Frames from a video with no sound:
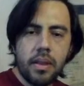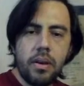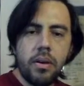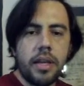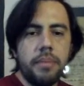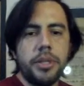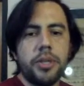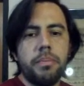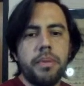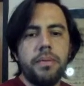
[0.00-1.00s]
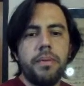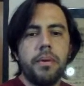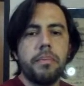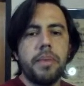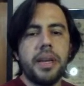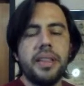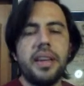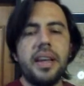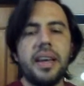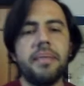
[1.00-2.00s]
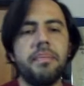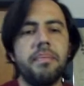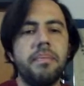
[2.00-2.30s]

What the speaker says: Okay, bishop d4, pinning the knight.